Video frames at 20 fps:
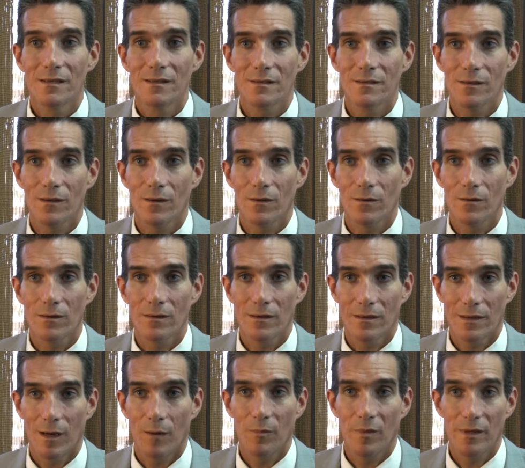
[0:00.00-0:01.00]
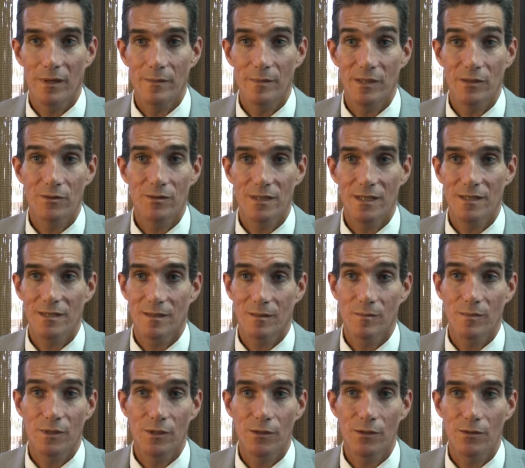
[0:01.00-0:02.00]
So help the immune
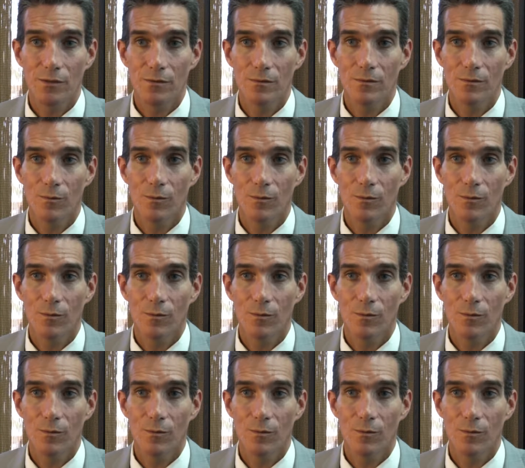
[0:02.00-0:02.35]
system to do